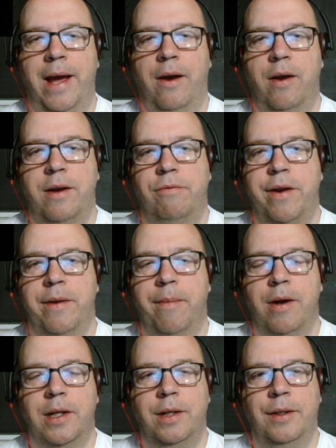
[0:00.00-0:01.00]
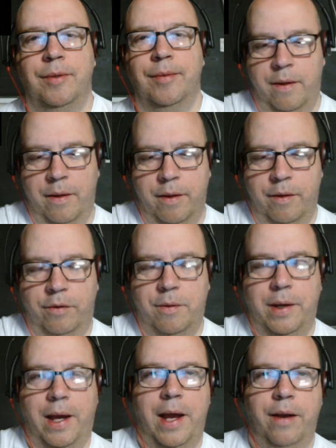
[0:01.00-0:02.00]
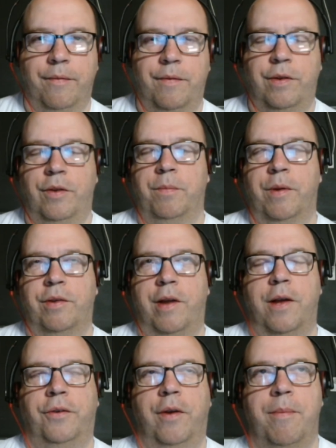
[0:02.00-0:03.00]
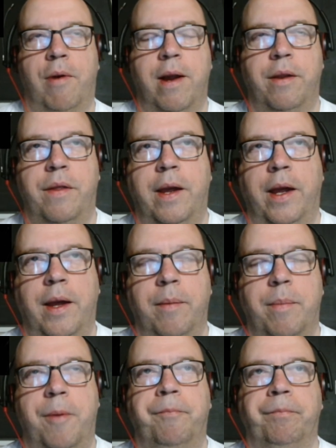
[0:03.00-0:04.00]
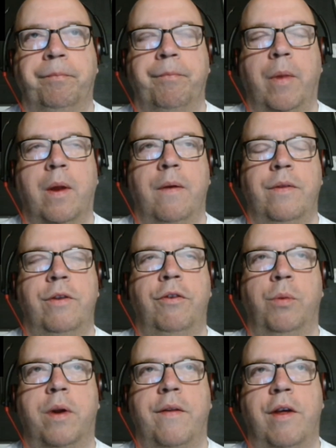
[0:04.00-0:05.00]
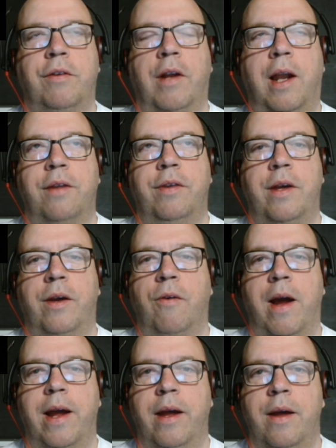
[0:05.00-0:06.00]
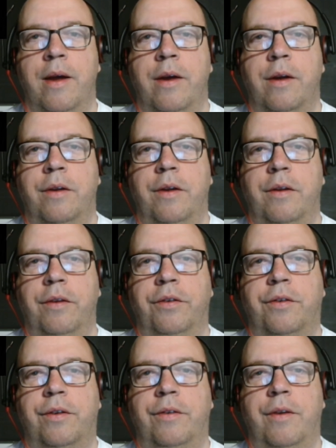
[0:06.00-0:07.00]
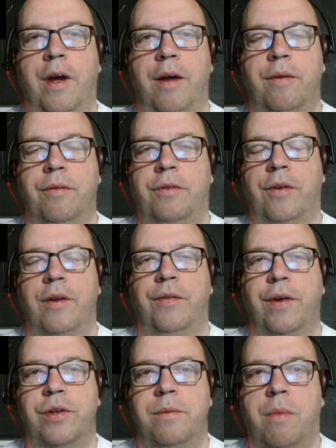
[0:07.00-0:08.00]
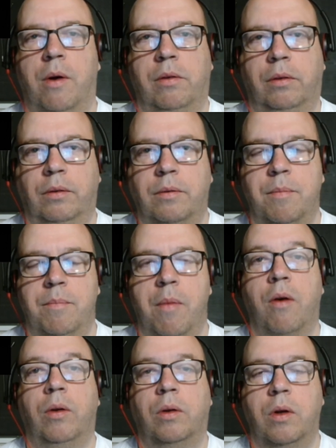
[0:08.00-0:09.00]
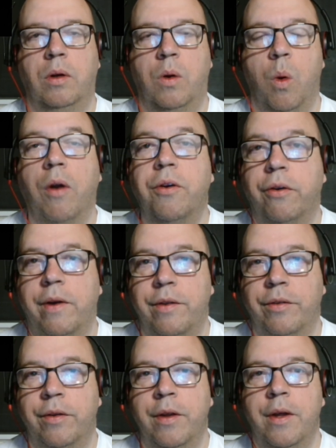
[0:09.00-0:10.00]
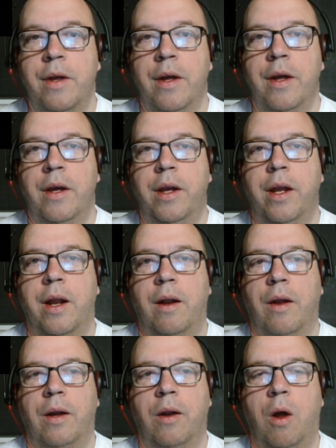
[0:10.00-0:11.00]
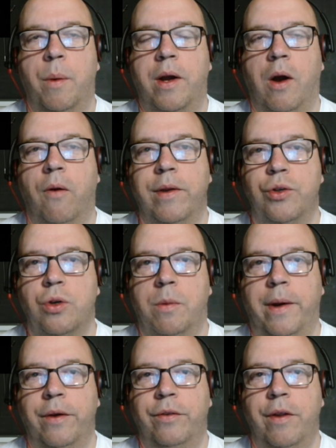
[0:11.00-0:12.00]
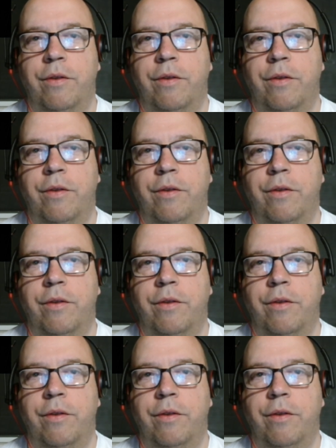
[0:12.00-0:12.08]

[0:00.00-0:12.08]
AI, run amok. So again, this is my Star Trek brain thinking, but this is one of those classic great science fiction moral quandaries, you know, like Clockwork Orange almost.